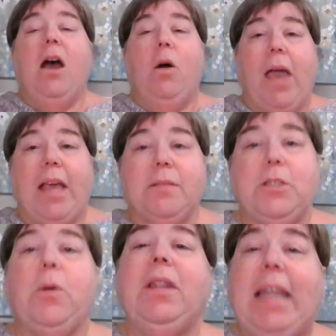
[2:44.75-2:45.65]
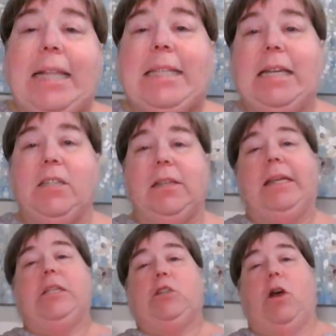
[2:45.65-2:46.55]
Okay, so let's get to
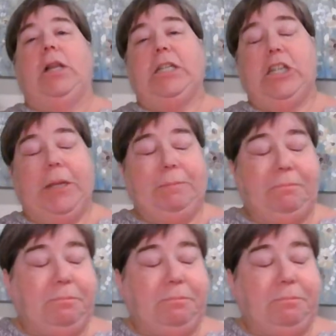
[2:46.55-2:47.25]
the astrology.